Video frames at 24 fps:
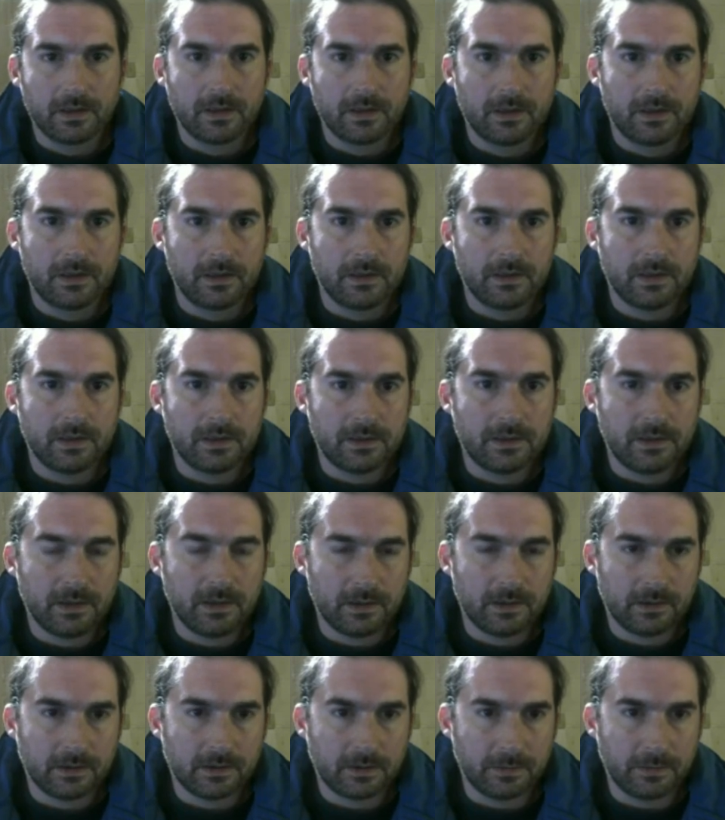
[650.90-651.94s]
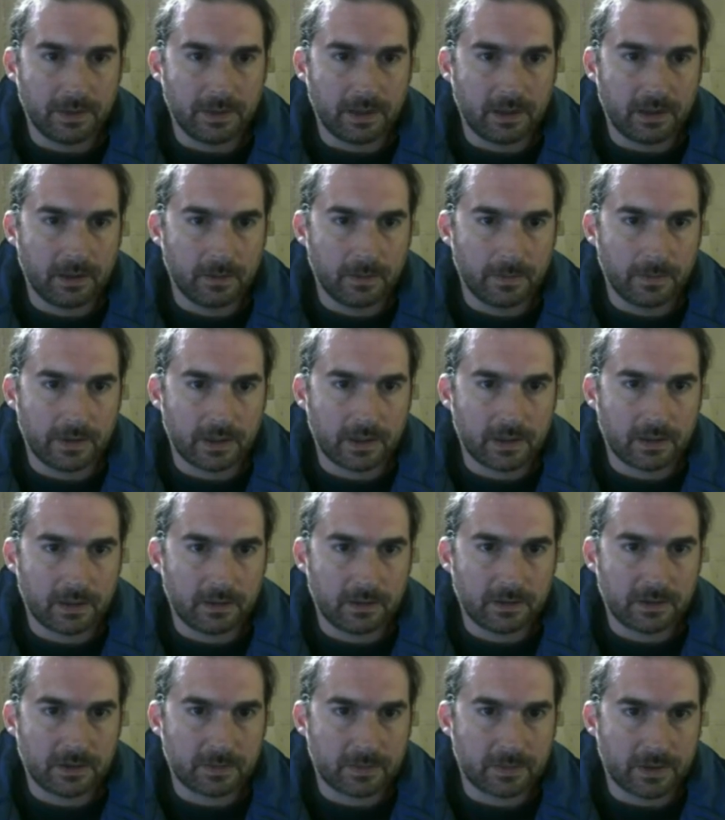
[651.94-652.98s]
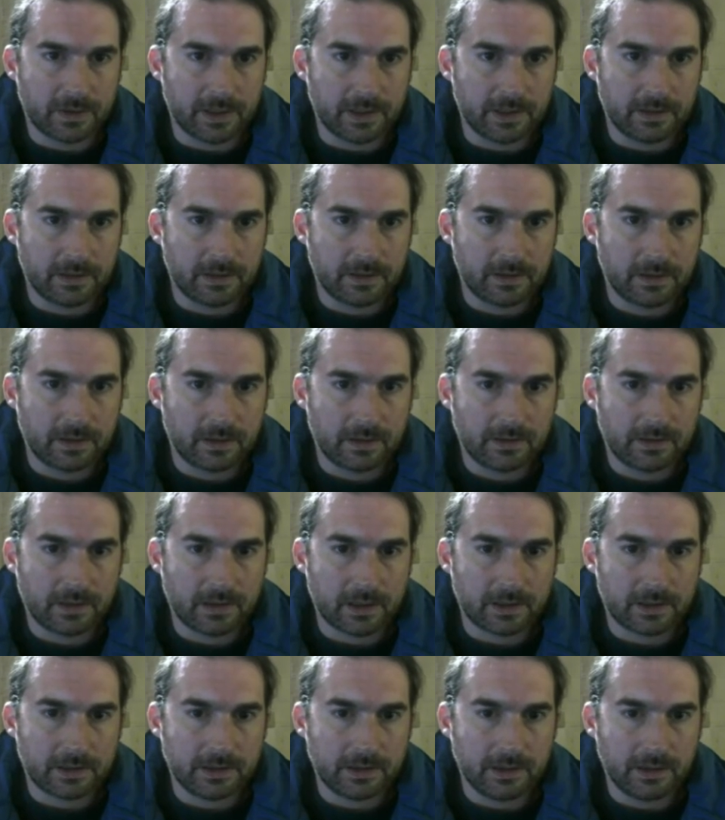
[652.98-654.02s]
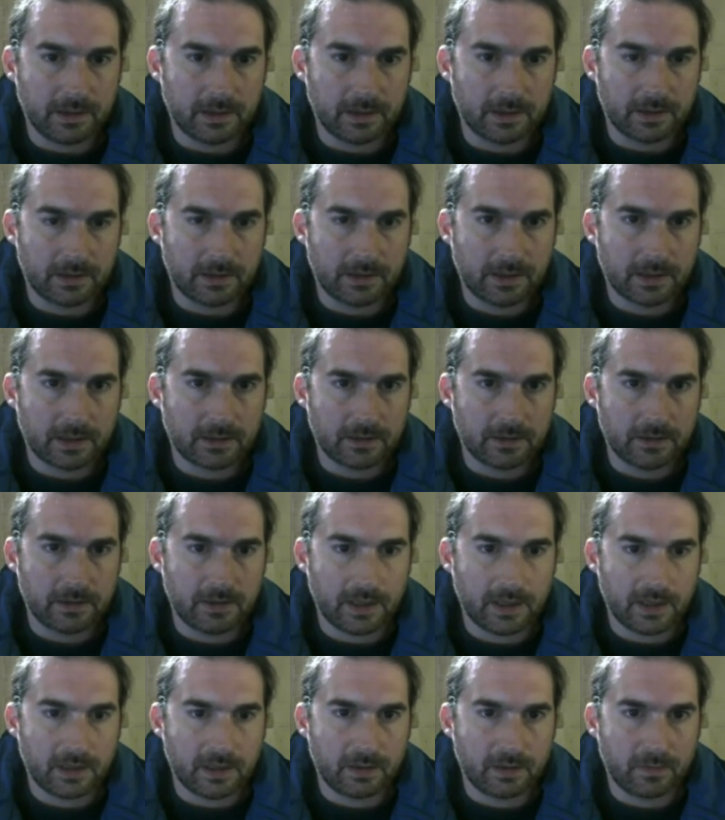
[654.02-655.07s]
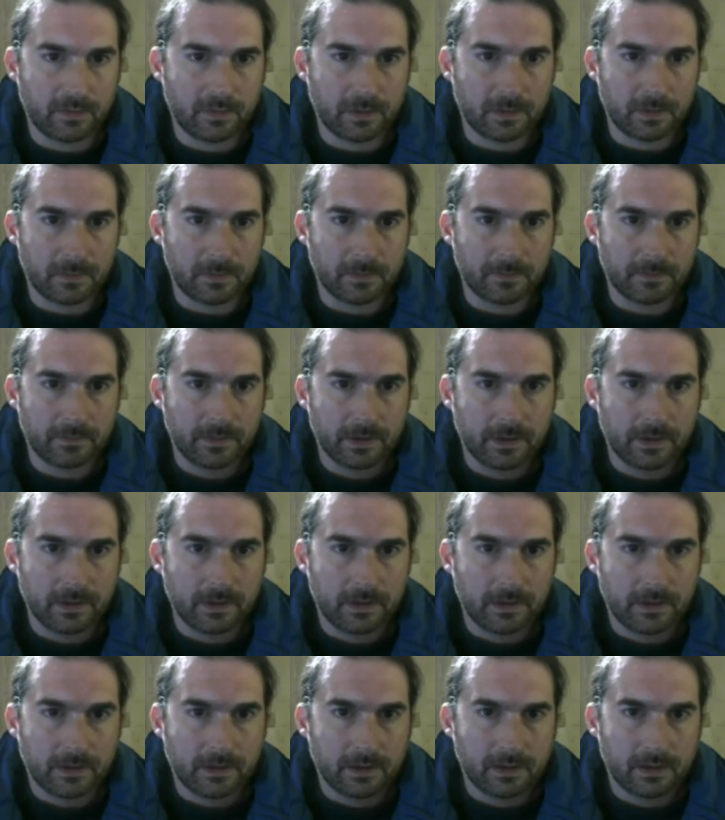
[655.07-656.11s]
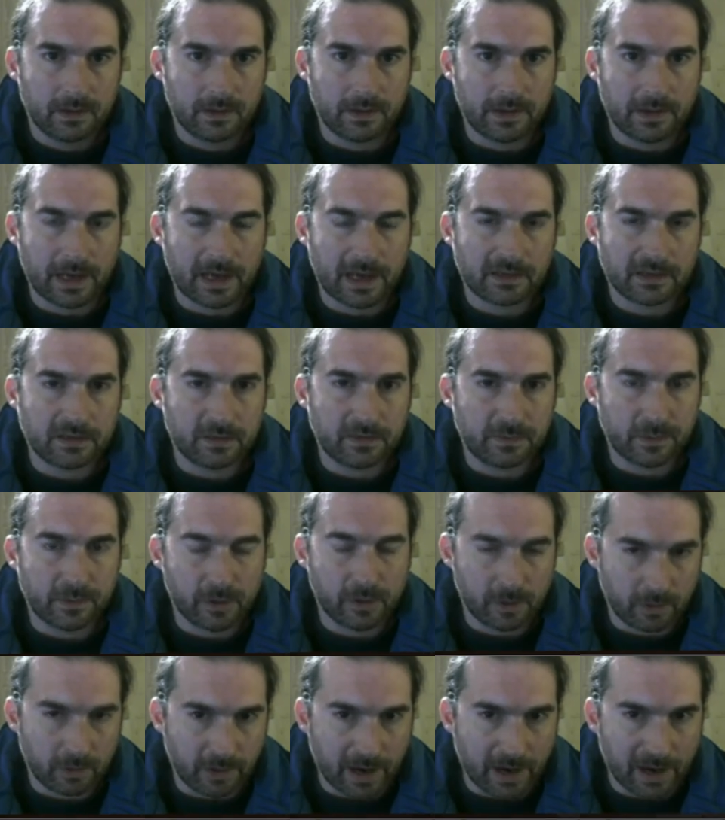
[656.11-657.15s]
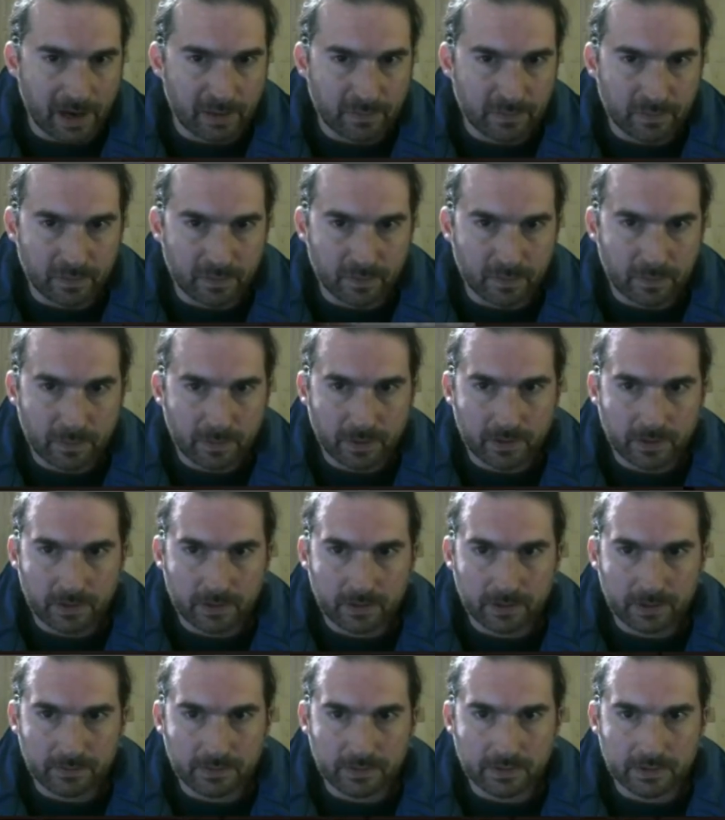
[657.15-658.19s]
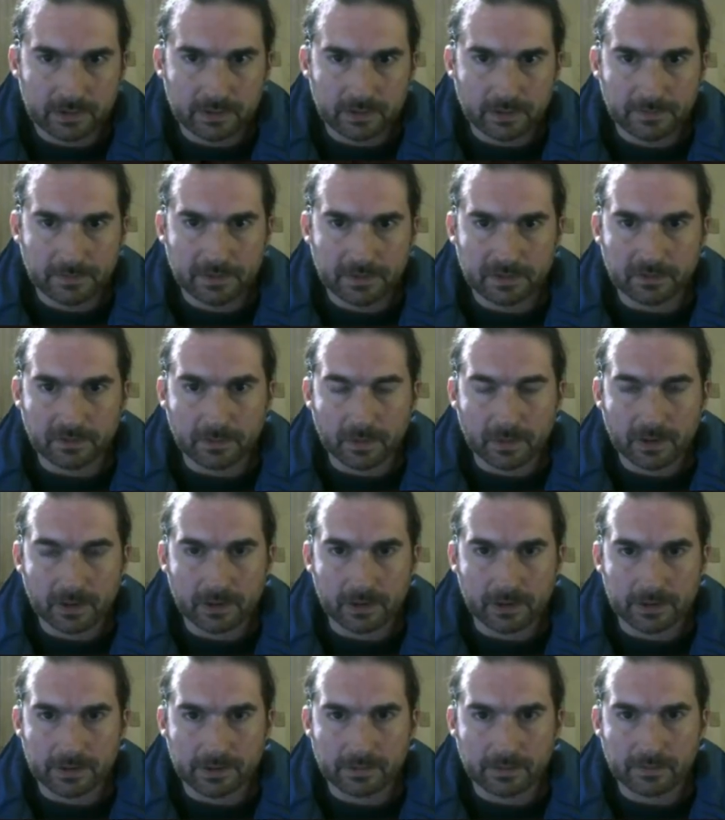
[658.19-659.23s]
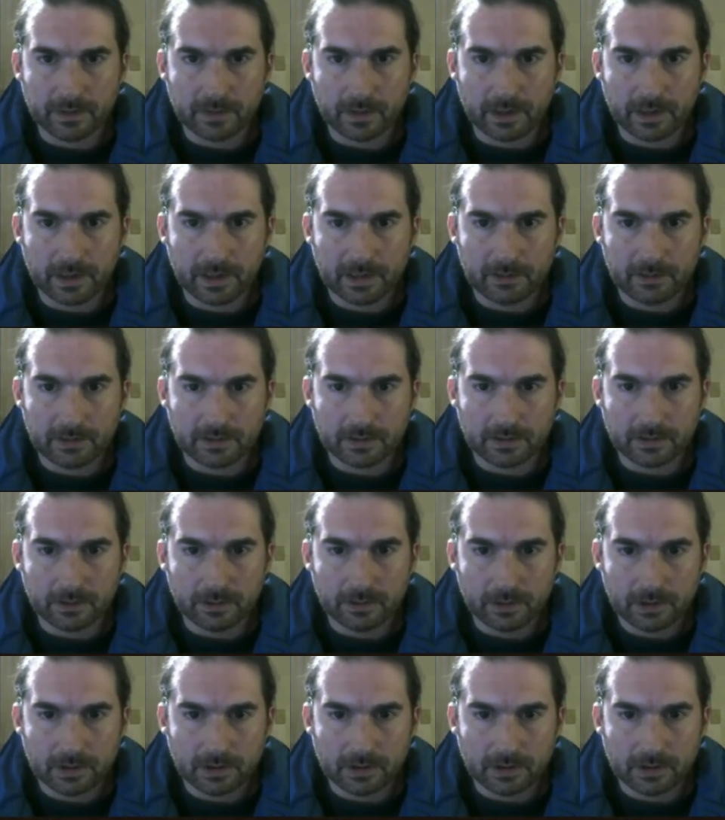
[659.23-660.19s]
You can see a little bit here with the color sprites. That's actually texture taken from a NASA photograph of part of the surface of Mars at very high resolution.